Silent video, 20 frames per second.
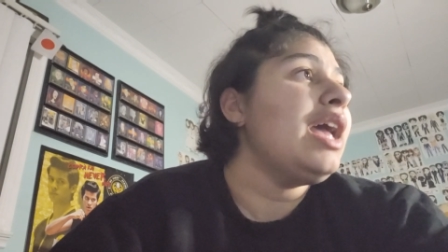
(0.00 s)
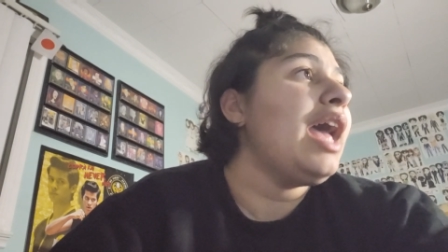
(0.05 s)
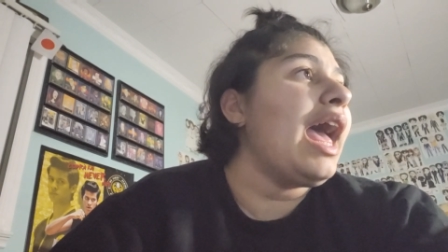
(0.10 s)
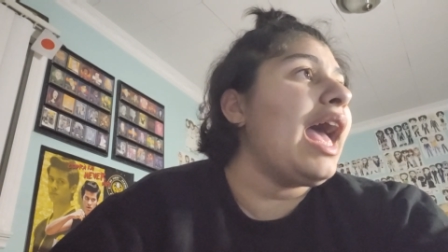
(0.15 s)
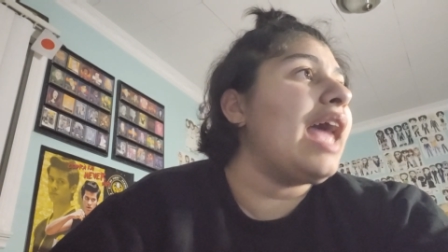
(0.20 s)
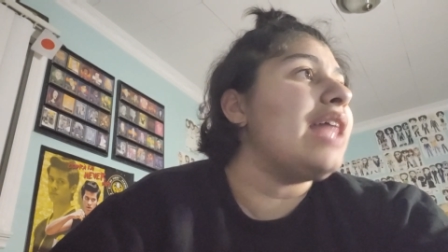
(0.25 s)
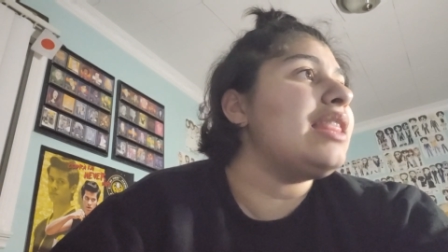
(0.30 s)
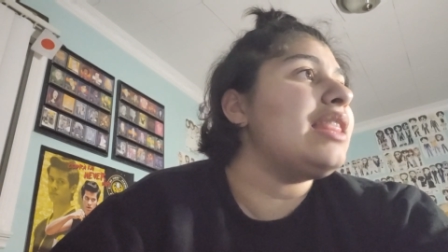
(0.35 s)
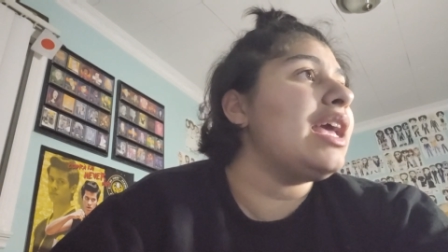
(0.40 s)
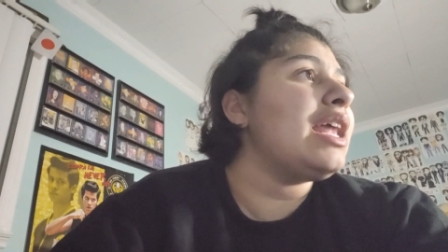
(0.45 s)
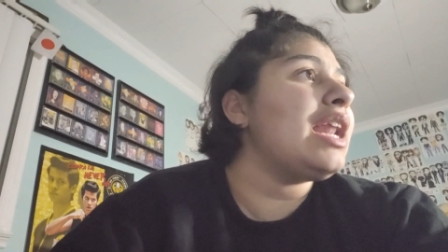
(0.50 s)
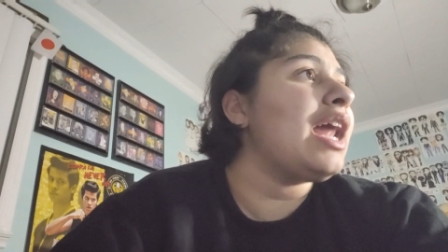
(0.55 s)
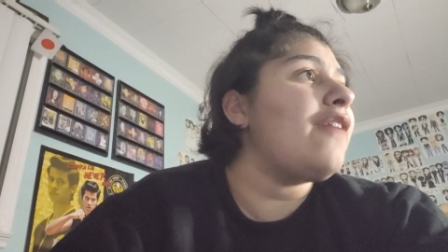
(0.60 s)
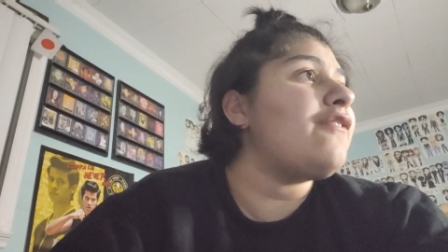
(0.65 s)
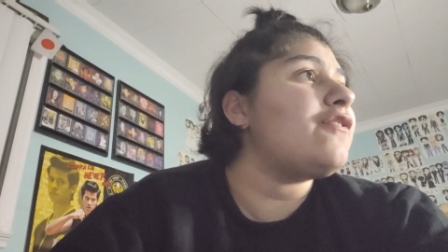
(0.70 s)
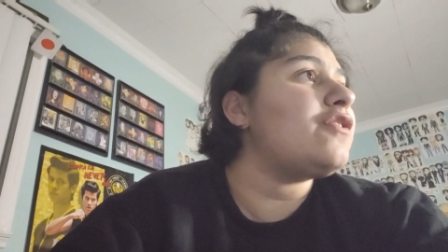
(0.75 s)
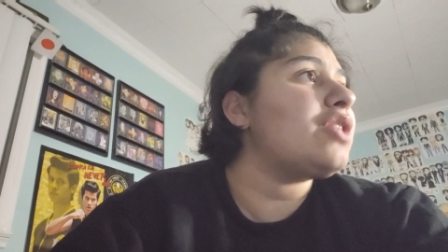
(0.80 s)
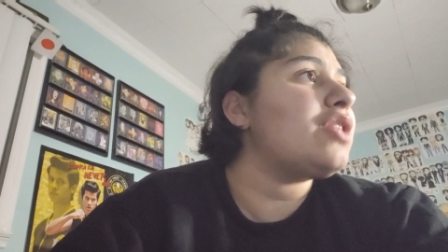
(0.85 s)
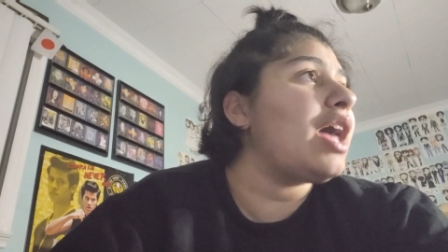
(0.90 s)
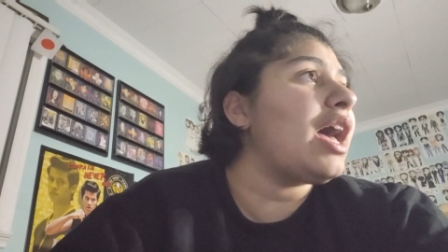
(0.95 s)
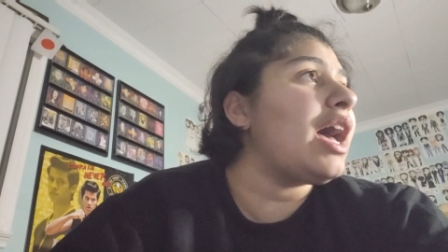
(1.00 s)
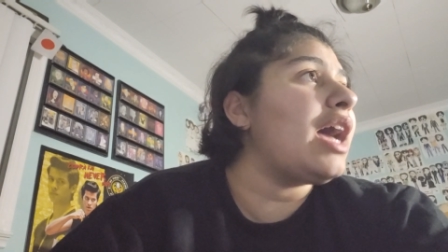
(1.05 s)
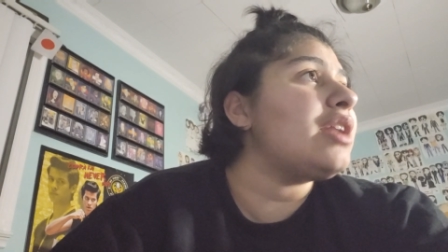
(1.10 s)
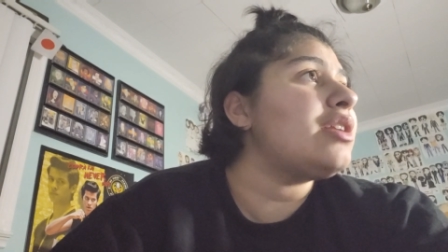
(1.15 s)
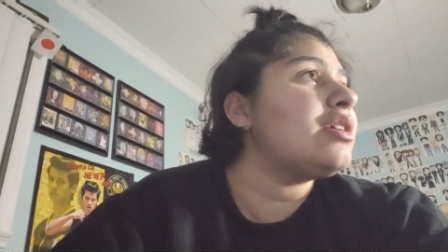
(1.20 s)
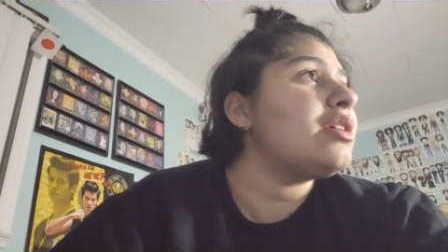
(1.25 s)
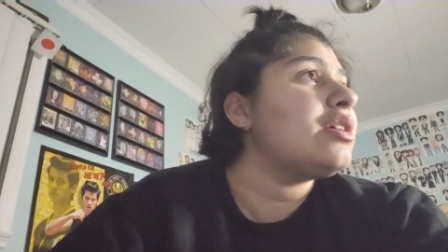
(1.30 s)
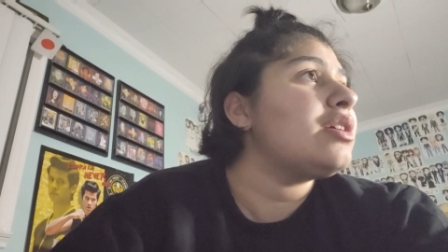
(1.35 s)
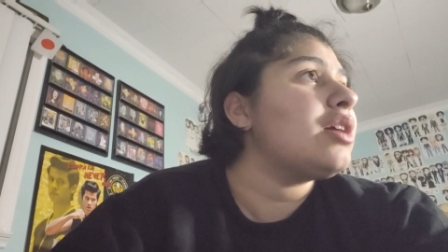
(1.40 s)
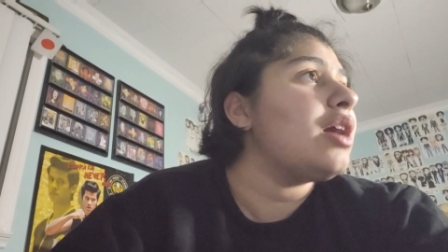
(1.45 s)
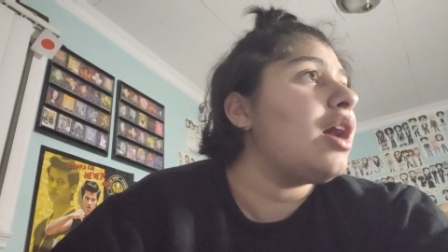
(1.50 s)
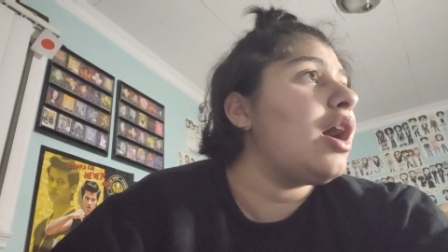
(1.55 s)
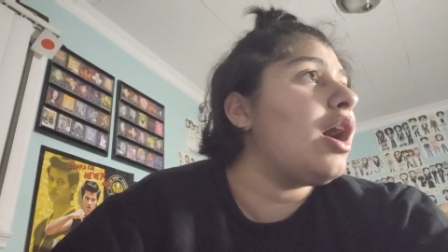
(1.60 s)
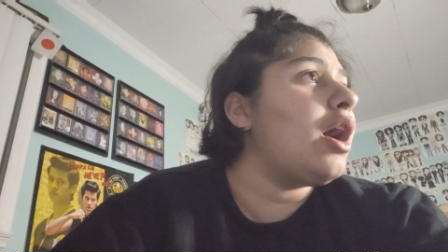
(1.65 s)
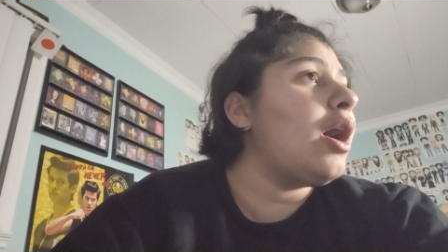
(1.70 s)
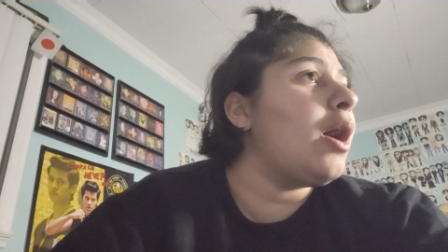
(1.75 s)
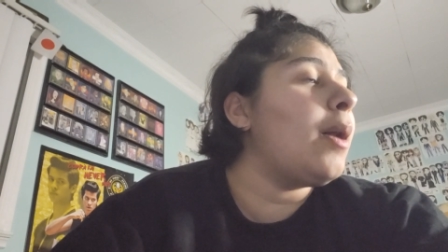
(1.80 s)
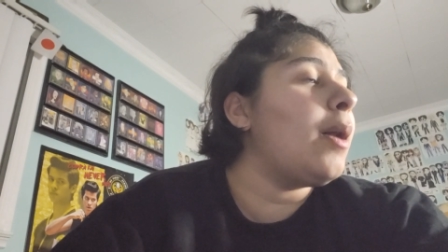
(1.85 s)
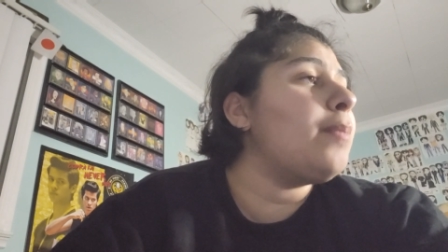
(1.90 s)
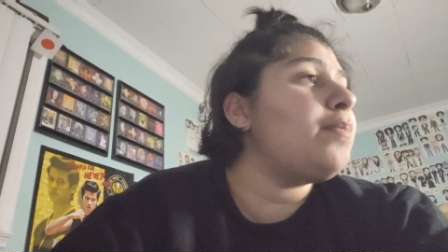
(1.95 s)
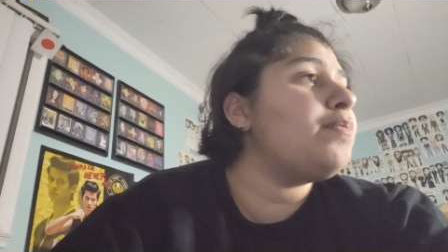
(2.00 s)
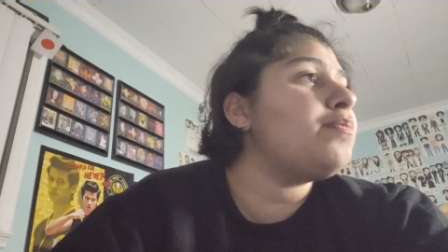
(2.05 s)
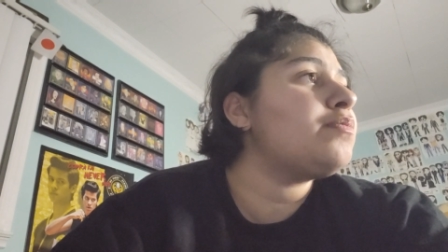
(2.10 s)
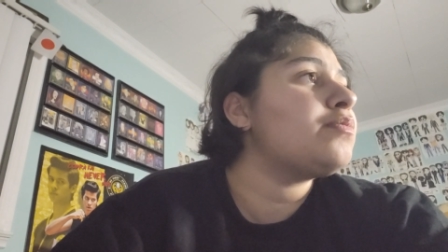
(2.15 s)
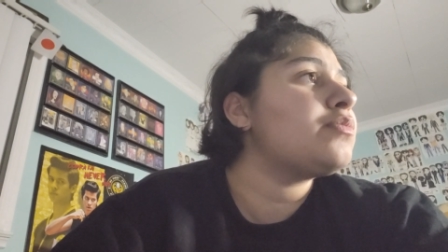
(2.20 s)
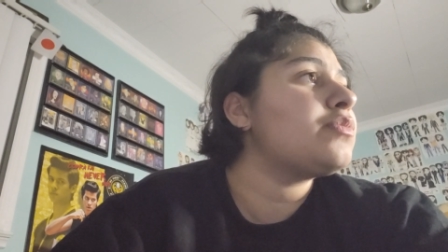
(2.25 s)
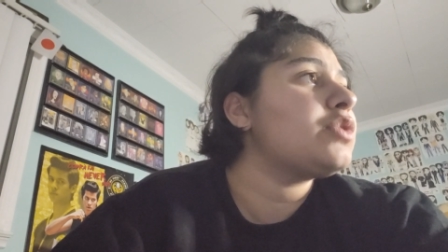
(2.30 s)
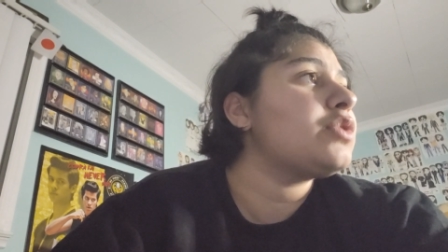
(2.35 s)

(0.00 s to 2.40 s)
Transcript: And then after that, um,